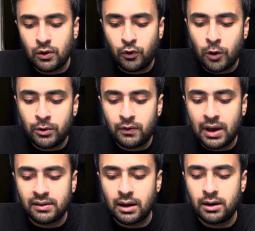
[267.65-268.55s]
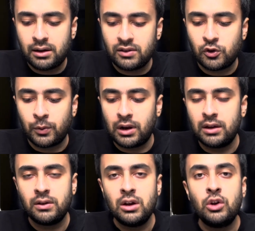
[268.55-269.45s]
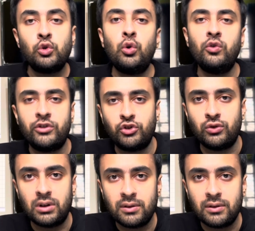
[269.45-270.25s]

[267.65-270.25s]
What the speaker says: form of excitatory stimulus to overshoot.